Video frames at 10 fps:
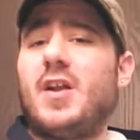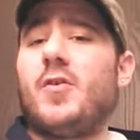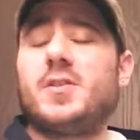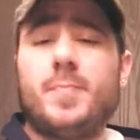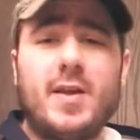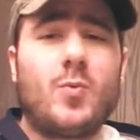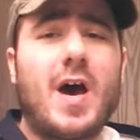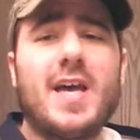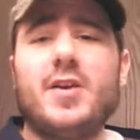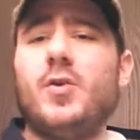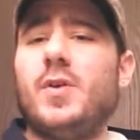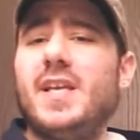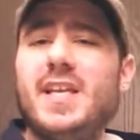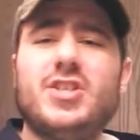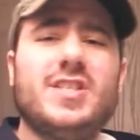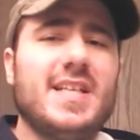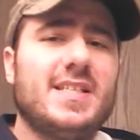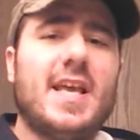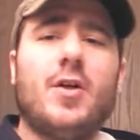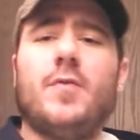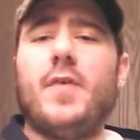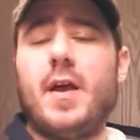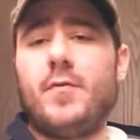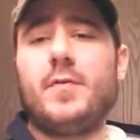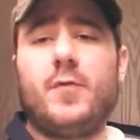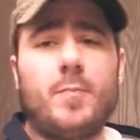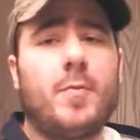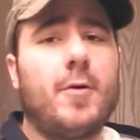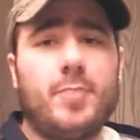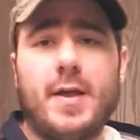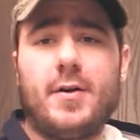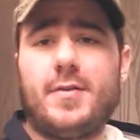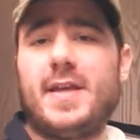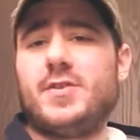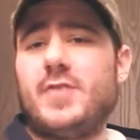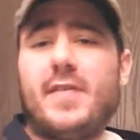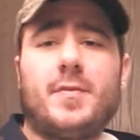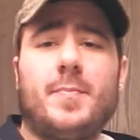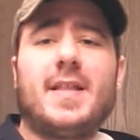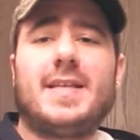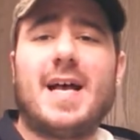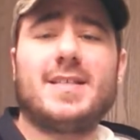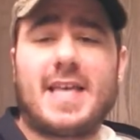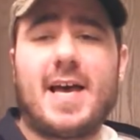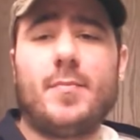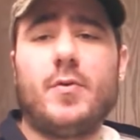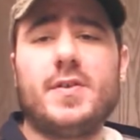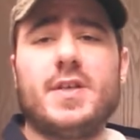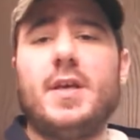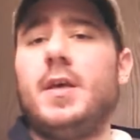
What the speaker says: and I'll explain why and go into each detail of every football player that's drafted by the Dallas Cowboys,